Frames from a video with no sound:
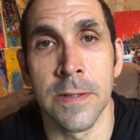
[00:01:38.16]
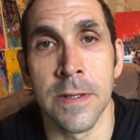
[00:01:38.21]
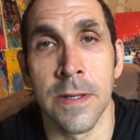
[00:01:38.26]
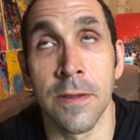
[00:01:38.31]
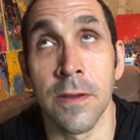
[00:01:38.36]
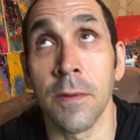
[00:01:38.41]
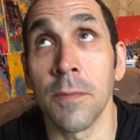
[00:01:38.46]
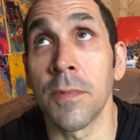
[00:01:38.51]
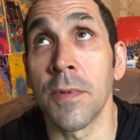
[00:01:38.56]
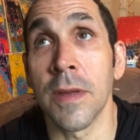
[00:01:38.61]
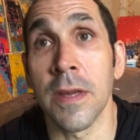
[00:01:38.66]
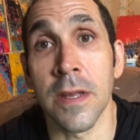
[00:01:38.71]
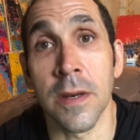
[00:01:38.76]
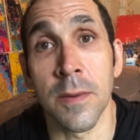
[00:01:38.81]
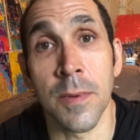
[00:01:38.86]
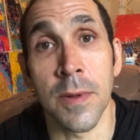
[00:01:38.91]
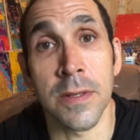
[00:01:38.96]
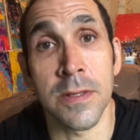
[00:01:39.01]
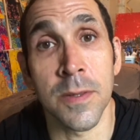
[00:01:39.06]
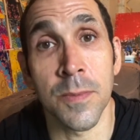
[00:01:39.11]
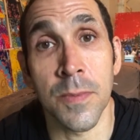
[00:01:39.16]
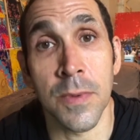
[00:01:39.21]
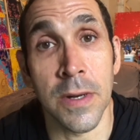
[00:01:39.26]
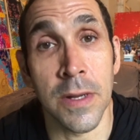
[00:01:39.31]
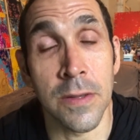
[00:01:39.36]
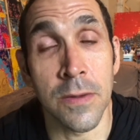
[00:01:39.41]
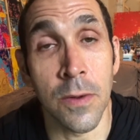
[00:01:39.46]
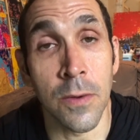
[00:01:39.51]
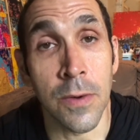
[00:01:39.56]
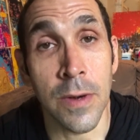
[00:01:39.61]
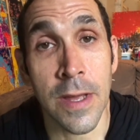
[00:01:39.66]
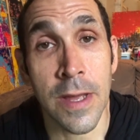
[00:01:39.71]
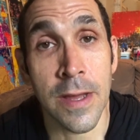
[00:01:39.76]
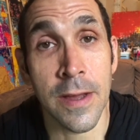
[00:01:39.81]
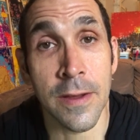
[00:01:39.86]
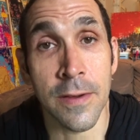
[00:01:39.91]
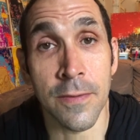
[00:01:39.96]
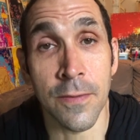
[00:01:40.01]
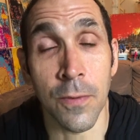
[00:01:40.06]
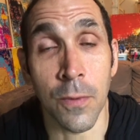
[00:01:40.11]
And then I'm thinking about something I don't
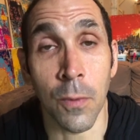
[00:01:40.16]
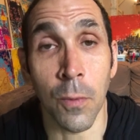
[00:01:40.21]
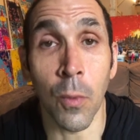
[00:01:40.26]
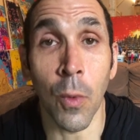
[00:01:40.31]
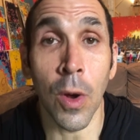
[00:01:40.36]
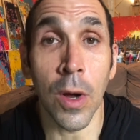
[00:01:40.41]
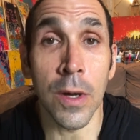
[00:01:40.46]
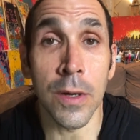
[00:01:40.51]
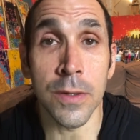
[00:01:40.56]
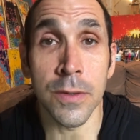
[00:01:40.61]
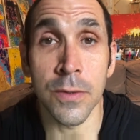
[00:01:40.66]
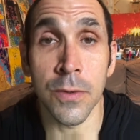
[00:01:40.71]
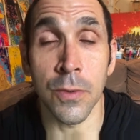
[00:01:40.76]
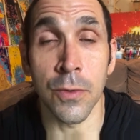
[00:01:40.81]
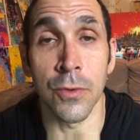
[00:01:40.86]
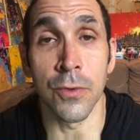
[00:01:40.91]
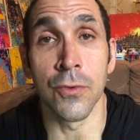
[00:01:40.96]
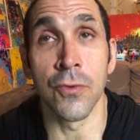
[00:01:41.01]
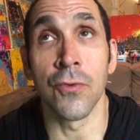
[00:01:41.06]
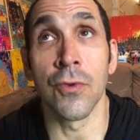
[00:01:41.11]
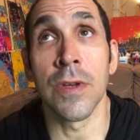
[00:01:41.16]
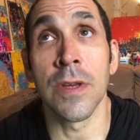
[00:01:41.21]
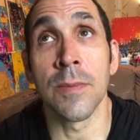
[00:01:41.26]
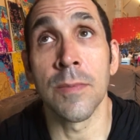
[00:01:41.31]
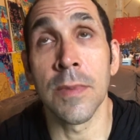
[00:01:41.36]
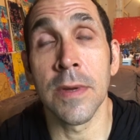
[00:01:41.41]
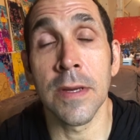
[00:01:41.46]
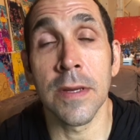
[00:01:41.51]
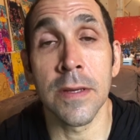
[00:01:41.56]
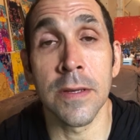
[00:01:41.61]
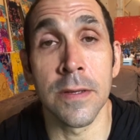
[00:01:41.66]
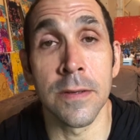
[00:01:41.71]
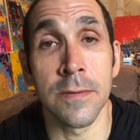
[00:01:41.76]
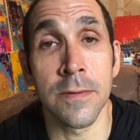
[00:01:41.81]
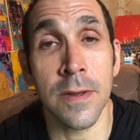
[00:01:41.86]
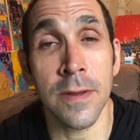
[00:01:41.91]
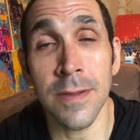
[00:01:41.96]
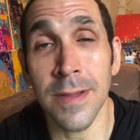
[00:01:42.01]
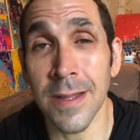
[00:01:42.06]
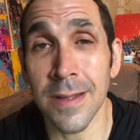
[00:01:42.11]
have or want or dreaming.
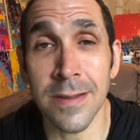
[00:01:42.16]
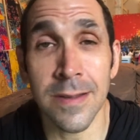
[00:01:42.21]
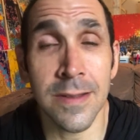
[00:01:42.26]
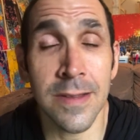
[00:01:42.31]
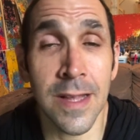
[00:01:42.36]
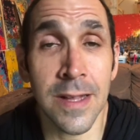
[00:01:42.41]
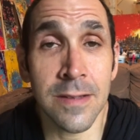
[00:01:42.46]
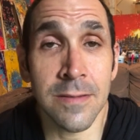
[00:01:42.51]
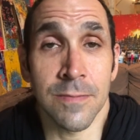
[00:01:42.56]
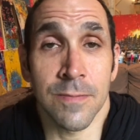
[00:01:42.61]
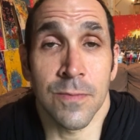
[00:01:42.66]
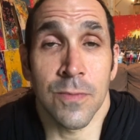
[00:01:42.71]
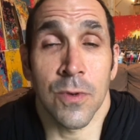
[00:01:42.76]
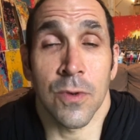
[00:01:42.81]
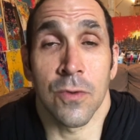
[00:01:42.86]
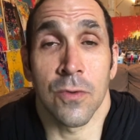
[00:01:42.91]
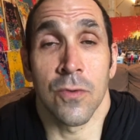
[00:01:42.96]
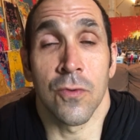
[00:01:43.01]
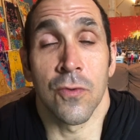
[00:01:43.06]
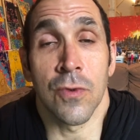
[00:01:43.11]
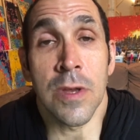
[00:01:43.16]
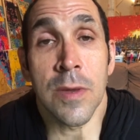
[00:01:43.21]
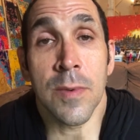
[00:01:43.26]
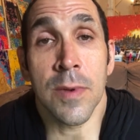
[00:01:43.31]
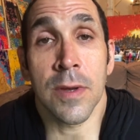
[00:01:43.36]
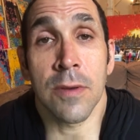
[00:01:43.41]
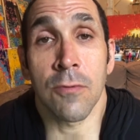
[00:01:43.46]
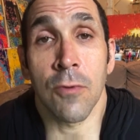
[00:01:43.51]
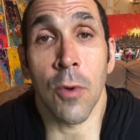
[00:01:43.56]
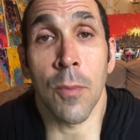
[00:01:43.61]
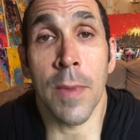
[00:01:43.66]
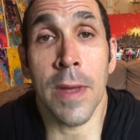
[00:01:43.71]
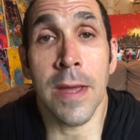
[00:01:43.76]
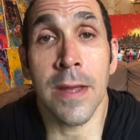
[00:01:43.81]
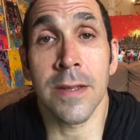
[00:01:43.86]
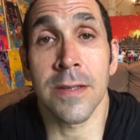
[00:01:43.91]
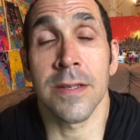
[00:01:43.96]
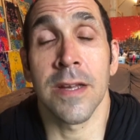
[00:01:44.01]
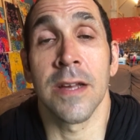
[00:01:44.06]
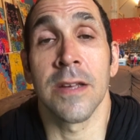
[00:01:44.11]
And dreaming and
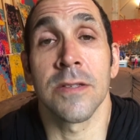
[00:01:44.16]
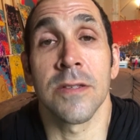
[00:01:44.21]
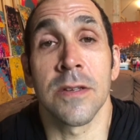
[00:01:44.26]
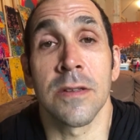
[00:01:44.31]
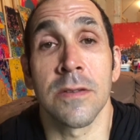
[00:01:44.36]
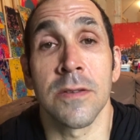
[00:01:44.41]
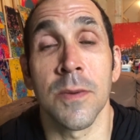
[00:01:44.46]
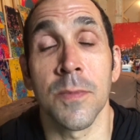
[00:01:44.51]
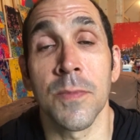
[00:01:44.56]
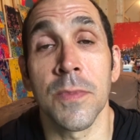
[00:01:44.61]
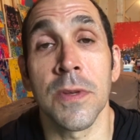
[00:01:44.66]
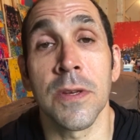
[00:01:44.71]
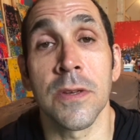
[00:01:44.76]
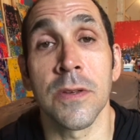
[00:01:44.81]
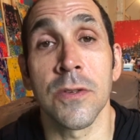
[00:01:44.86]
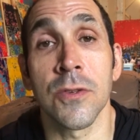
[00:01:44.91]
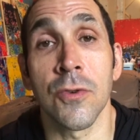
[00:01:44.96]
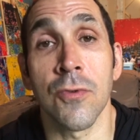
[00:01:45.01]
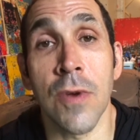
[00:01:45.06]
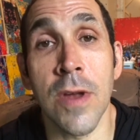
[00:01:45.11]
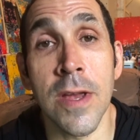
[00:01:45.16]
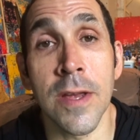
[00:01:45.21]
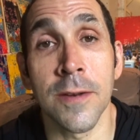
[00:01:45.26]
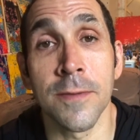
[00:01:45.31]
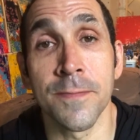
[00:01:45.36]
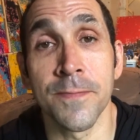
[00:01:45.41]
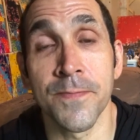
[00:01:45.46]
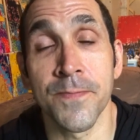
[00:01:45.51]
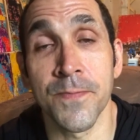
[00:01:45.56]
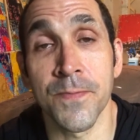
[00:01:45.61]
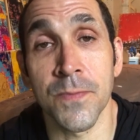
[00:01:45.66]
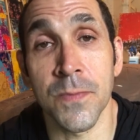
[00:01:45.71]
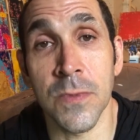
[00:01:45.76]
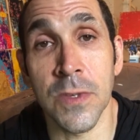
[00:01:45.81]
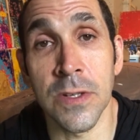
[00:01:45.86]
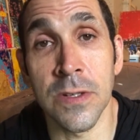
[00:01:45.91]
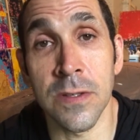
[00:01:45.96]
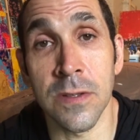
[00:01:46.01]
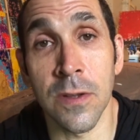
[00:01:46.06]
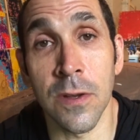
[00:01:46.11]
romanticizing something is great.
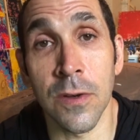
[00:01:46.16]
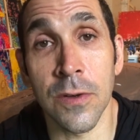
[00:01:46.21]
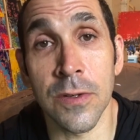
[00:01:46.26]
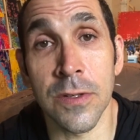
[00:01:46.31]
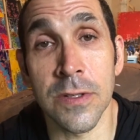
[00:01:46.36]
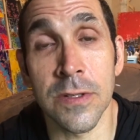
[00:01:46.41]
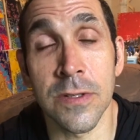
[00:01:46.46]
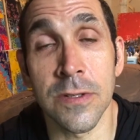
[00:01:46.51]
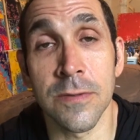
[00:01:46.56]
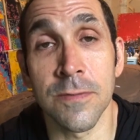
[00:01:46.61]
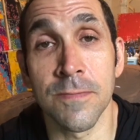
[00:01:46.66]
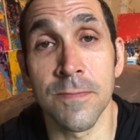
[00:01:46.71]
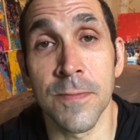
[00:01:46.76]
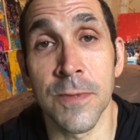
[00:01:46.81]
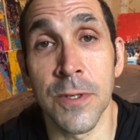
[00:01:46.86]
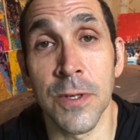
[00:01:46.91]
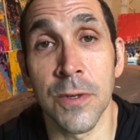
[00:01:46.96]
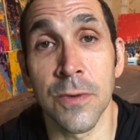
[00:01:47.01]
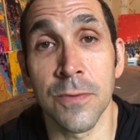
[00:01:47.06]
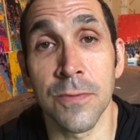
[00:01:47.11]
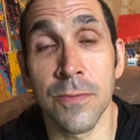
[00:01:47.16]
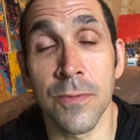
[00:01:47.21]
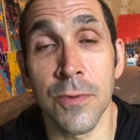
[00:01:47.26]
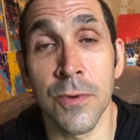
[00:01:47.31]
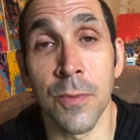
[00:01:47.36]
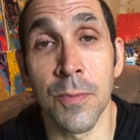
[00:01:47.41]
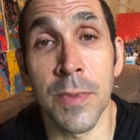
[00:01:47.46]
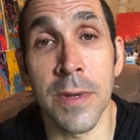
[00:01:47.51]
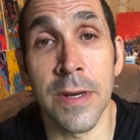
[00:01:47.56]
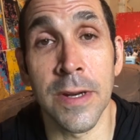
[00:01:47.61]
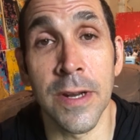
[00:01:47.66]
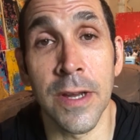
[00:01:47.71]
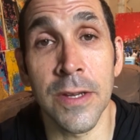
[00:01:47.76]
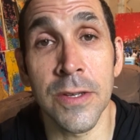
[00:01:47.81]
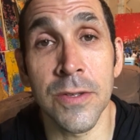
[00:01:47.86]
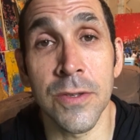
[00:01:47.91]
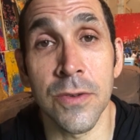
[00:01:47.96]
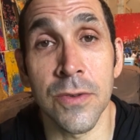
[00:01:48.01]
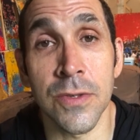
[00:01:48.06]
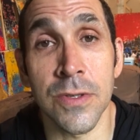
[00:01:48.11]
As long as, you know, you're being
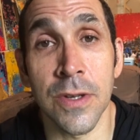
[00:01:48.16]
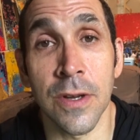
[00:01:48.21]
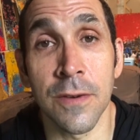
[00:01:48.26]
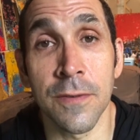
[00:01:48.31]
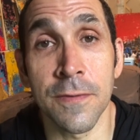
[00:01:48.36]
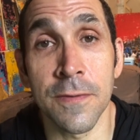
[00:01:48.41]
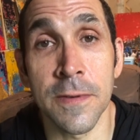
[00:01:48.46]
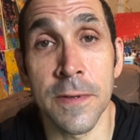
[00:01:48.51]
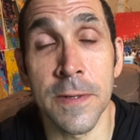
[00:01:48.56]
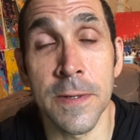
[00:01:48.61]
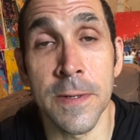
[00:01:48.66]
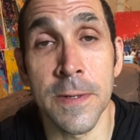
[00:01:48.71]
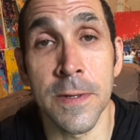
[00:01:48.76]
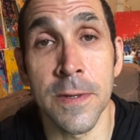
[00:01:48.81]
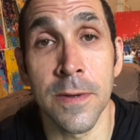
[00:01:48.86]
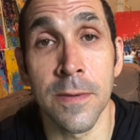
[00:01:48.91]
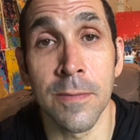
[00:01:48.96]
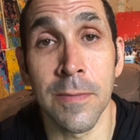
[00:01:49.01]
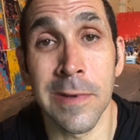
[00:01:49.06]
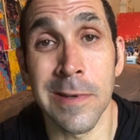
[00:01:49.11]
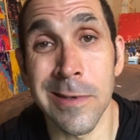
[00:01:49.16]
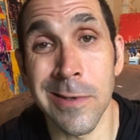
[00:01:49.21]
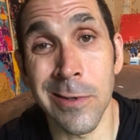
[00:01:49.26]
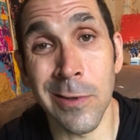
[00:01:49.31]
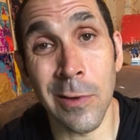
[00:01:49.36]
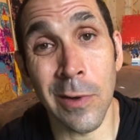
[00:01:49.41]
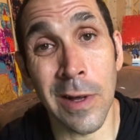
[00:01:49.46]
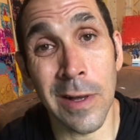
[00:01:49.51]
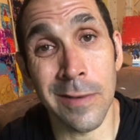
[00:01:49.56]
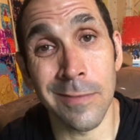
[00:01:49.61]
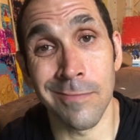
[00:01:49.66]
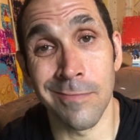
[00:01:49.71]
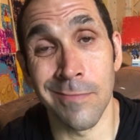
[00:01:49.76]
nice to yourself, I still